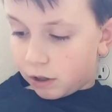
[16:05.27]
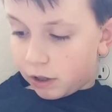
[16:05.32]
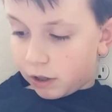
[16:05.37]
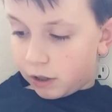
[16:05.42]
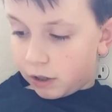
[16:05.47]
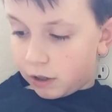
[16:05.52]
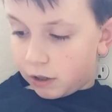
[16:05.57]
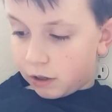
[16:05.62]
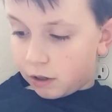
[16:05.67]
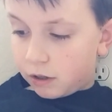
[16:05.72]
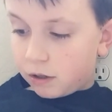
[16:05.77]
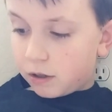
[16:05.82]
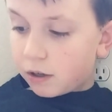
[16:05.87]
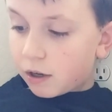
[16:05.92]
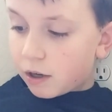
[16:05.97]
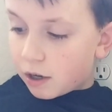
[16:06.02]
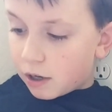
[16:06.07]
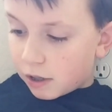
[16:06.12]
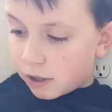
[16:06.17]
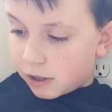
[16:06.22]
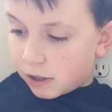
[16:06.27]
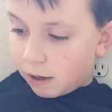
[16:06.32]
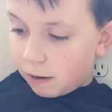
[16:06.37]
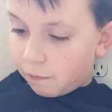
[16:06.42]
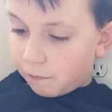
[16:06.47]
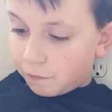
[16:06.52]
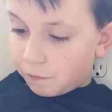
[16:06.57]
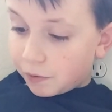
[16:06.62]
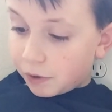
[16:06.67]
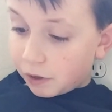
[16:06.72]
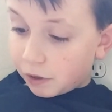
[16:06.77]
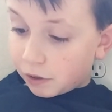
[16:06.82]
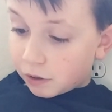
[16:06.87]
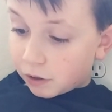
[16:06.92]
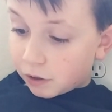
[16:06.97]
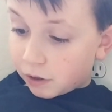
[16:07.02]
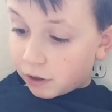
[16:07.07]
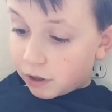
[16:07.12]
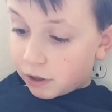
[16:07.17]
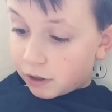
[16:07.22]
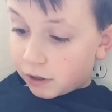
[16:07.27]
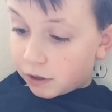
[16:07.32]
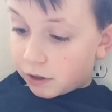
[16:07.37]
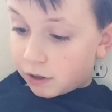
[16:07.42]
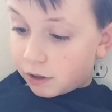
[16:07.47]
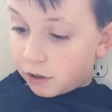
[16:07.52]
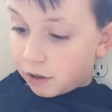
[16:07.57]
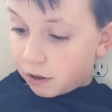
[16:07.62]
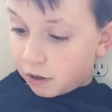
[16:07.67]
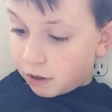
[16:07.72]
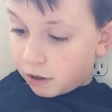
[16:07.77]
a step further and